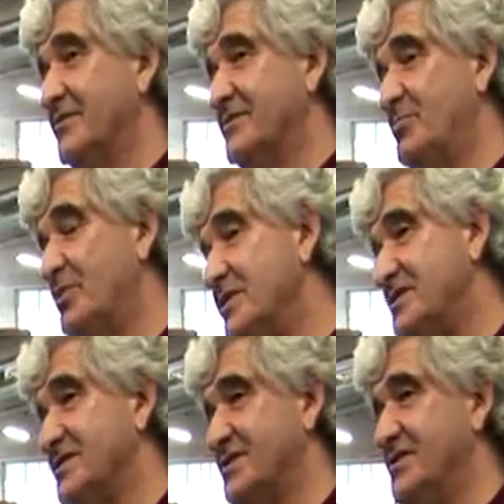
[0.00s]
It was
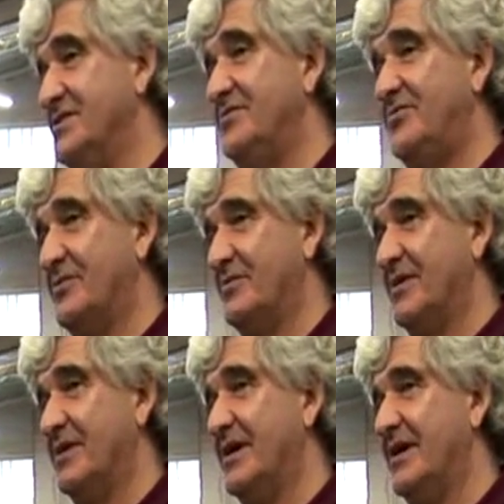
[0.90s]
purchased new
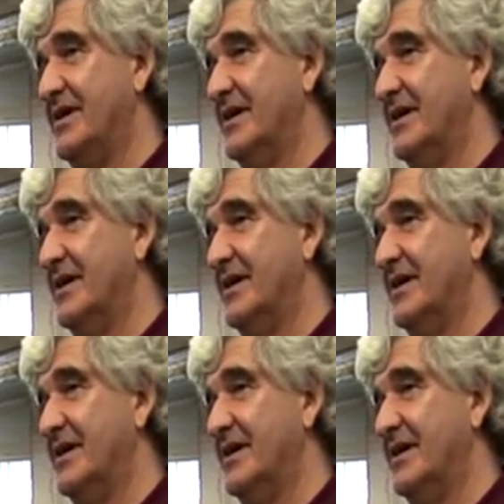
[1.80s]
uh,